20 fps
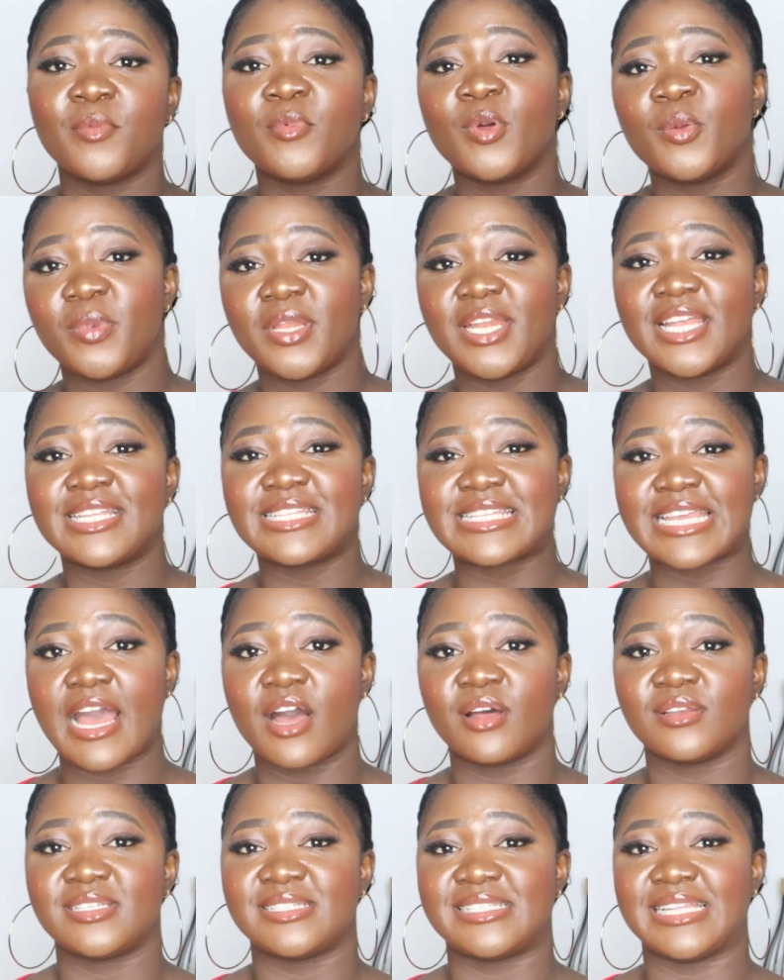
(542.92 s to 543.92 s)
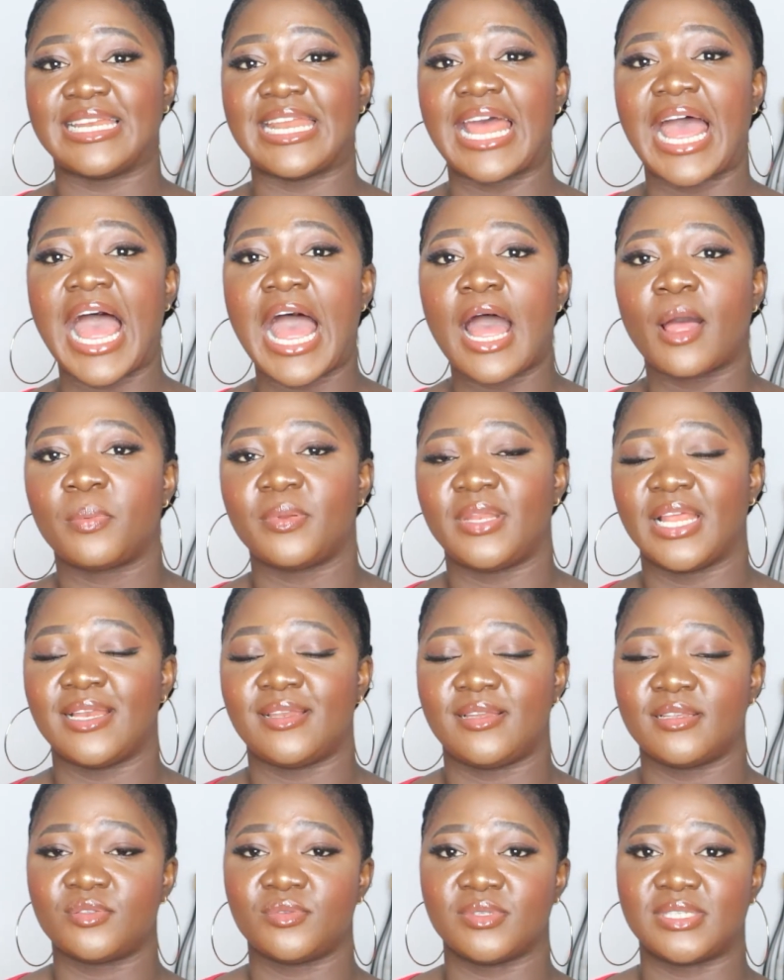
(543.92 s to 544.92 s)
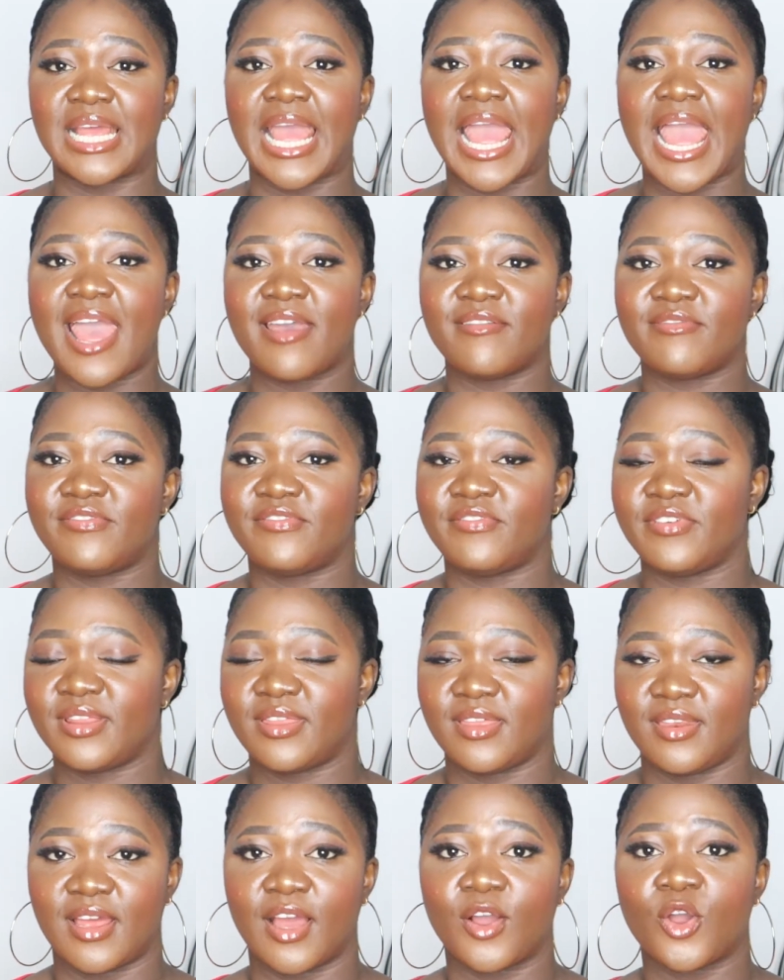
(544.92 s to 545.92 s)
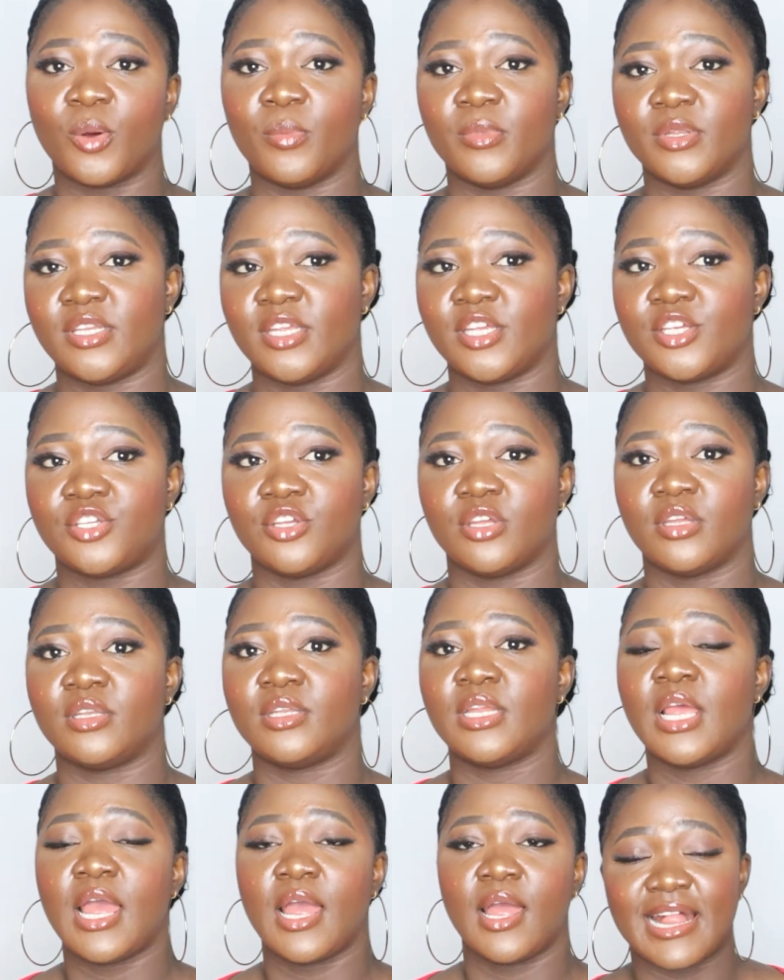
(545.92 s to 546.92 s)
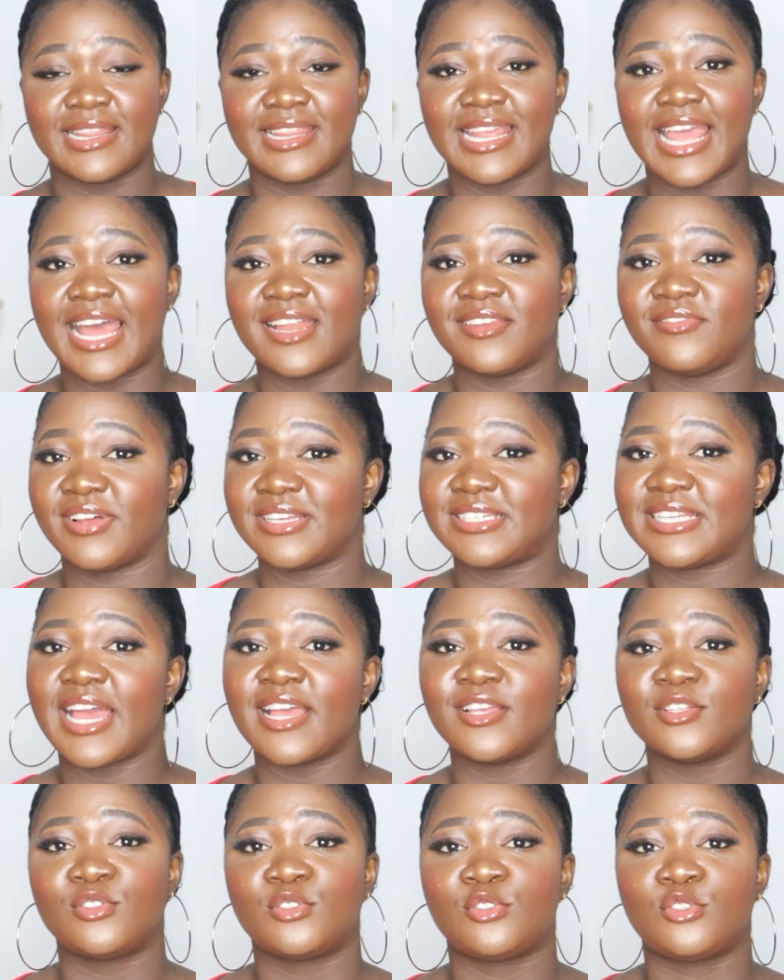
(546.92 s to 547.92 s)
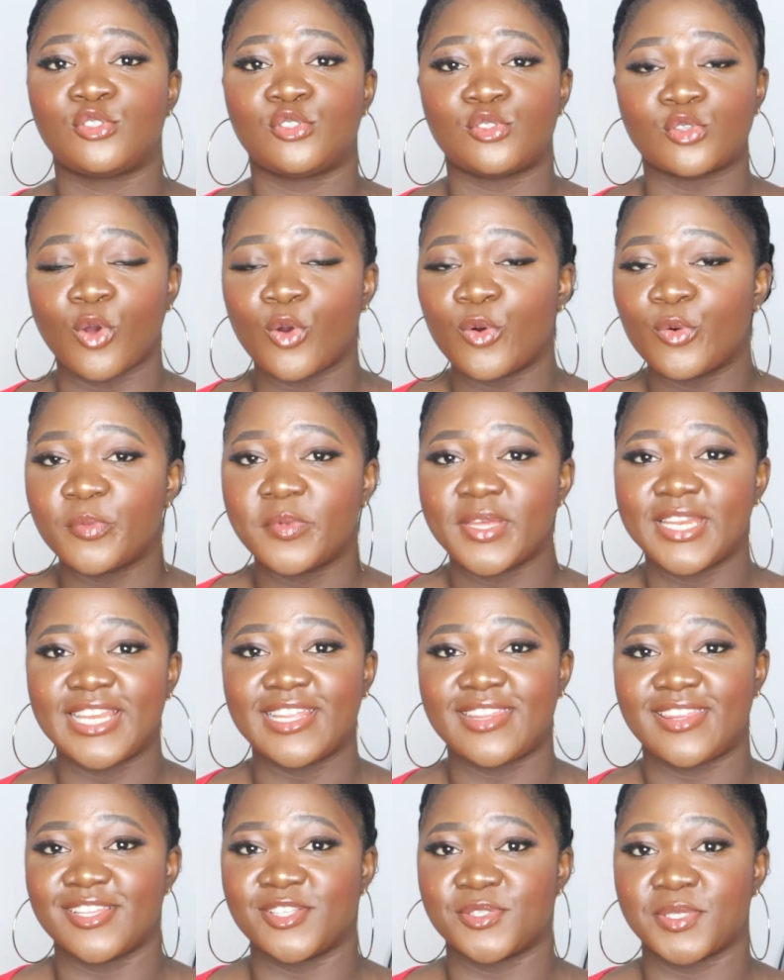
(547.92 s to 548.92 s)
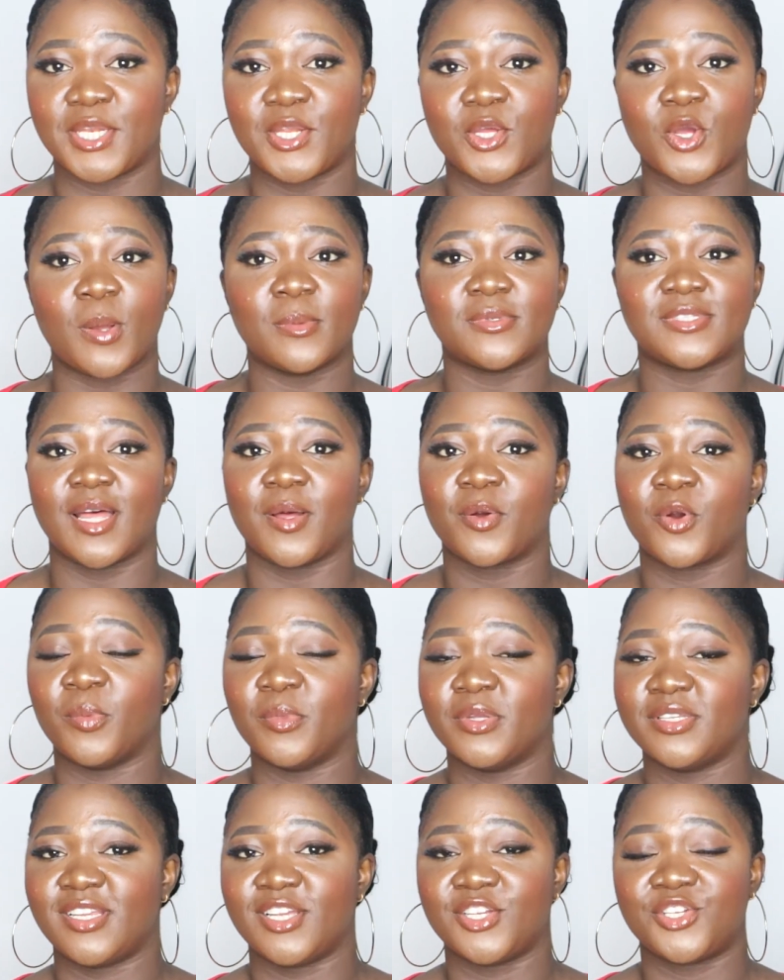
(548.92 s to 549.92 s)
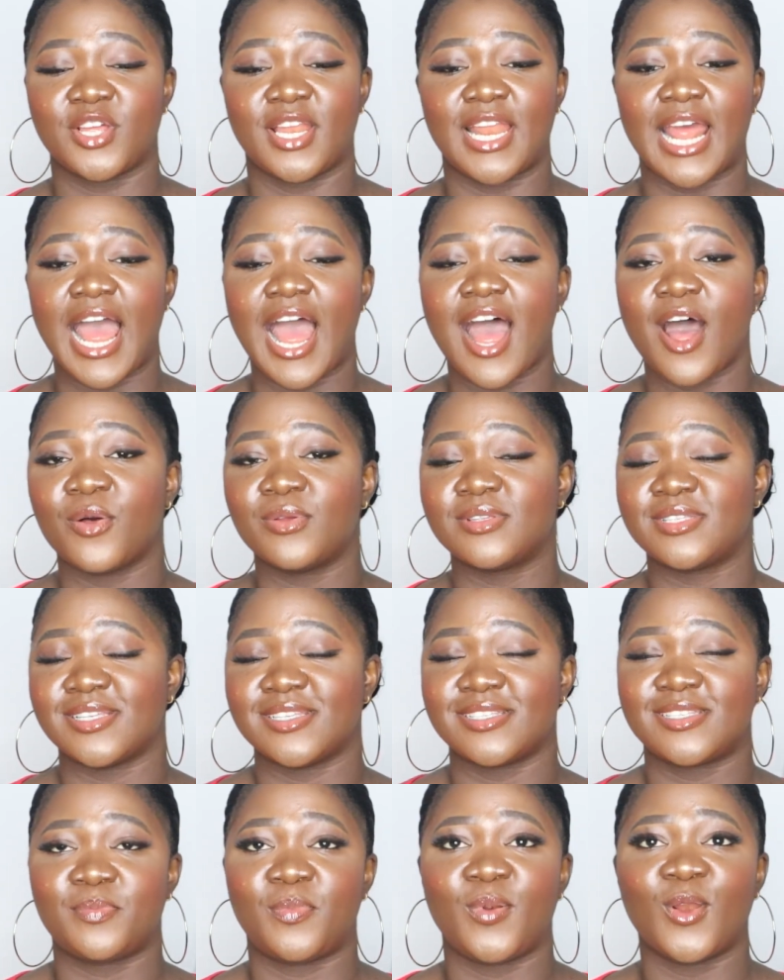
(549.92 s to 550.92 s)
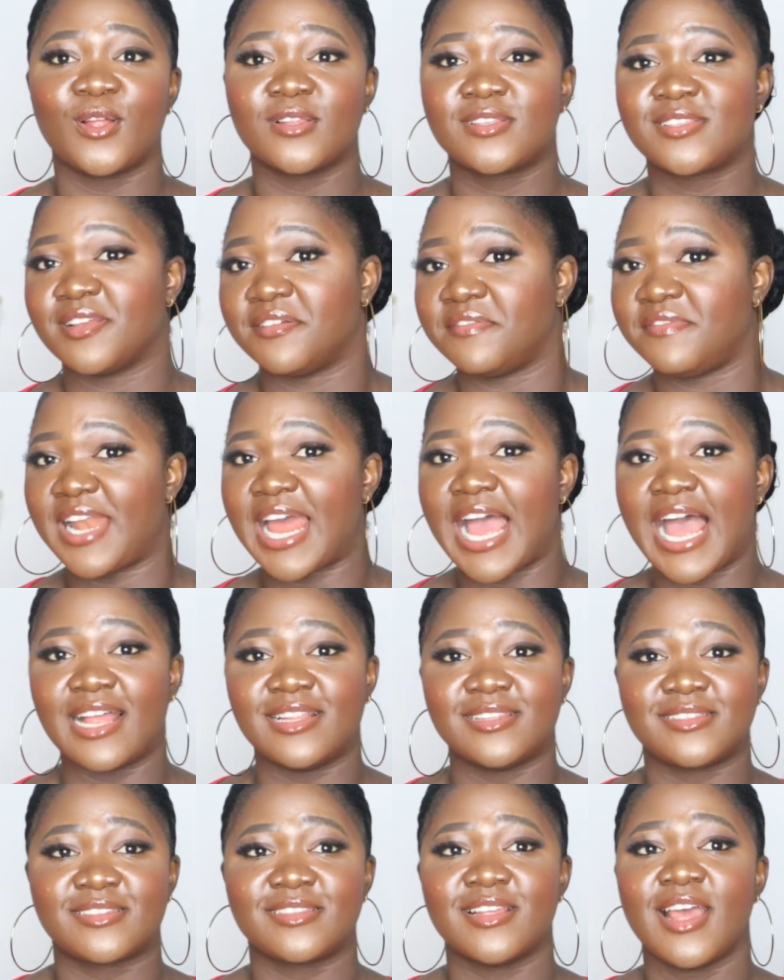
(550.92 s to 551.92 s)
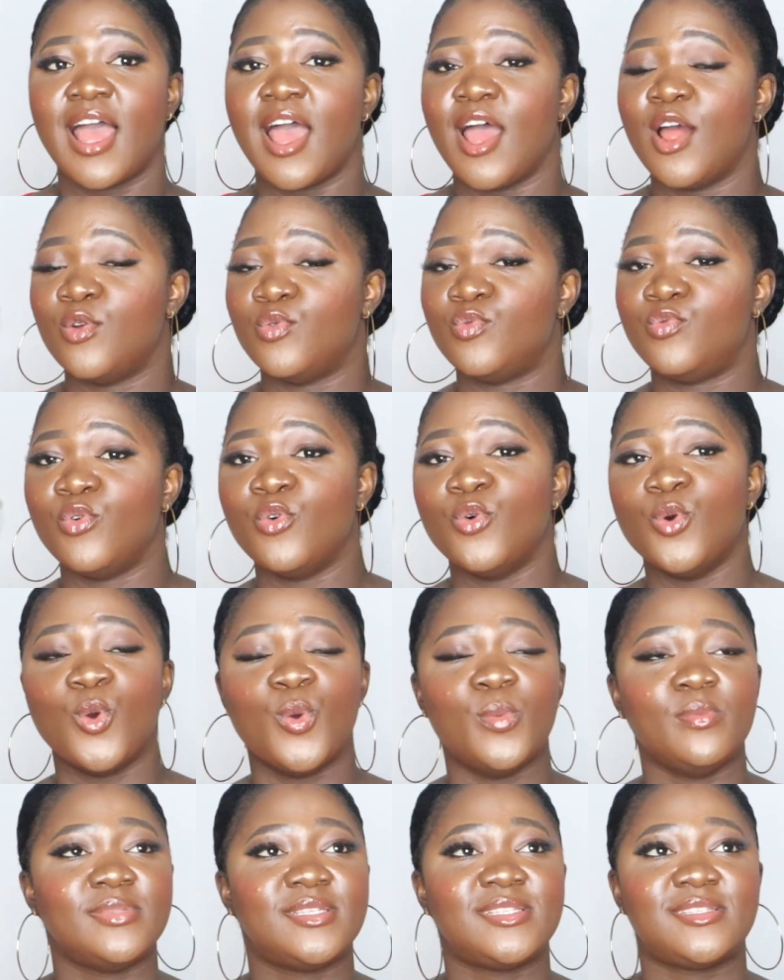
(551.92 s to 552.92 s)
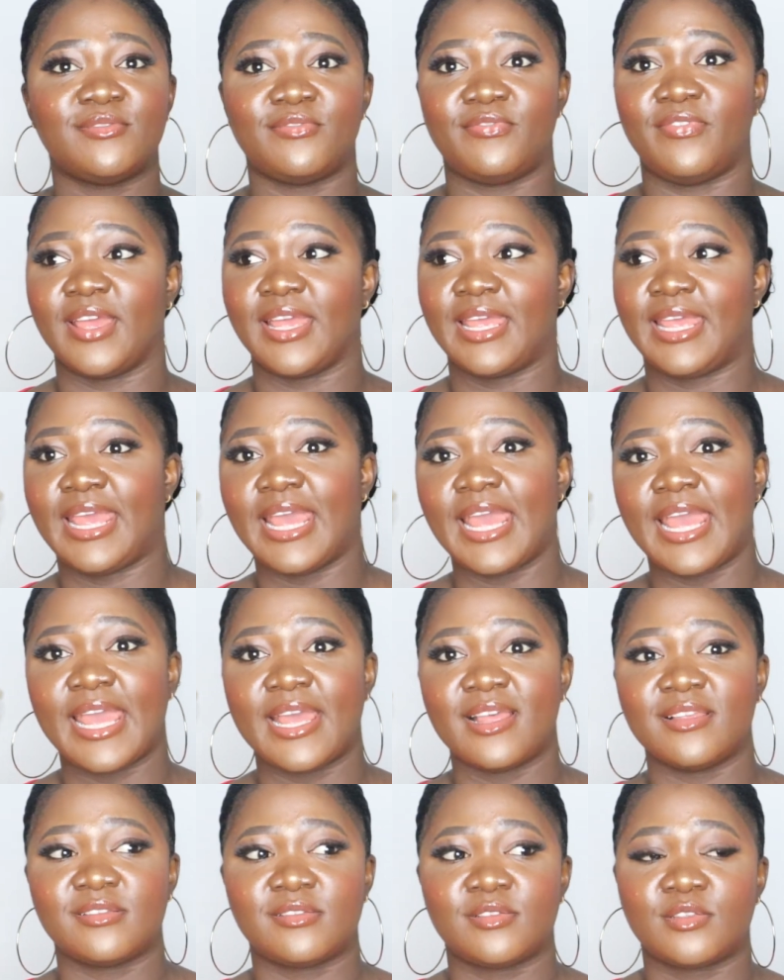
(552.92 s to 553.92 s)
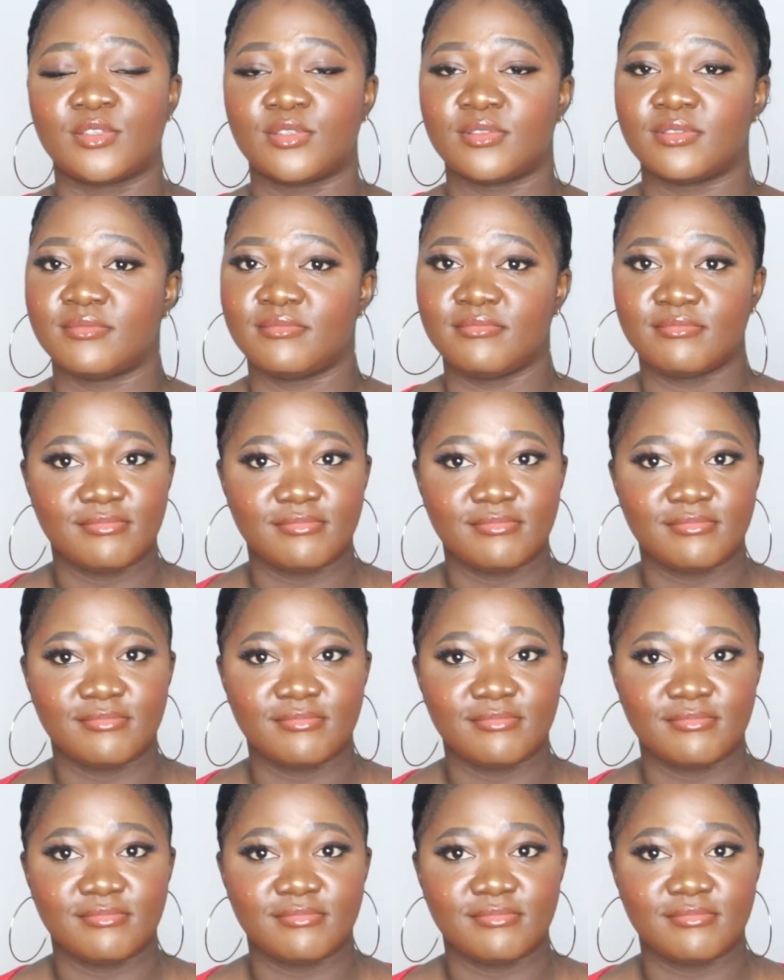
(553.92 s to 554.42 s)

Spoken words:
Immobilien Scout is an app that deals with everything accommodation. They advertise so many things when it comes to accommodation: houses, plots of land, rooms, vacays,